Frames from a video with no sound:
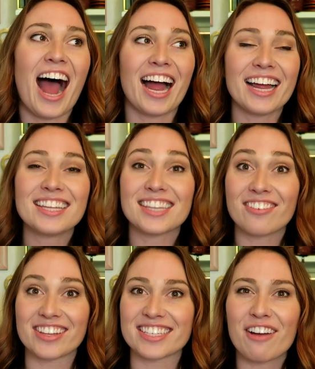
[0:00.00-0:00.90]
I
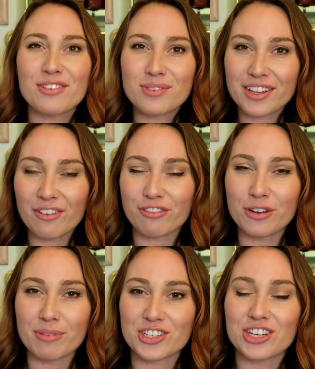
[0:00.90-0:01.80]
love this. I was one of the
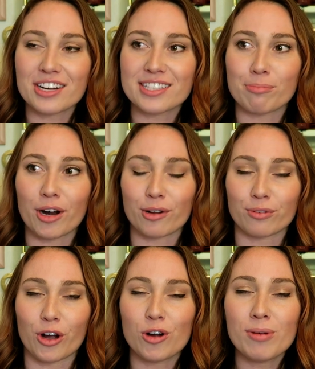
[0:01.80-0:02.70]
few missionaries that brought
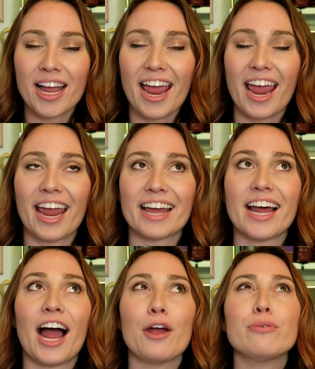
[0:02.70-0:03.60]
a robe,
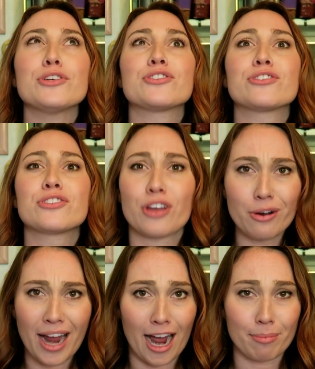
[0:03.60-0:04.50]
and I was
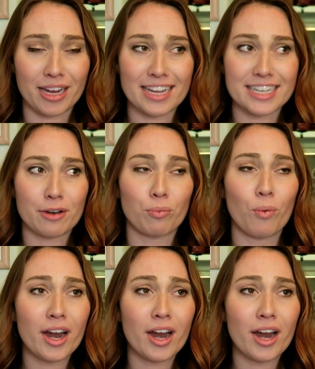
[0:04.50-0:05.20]
so happy I did.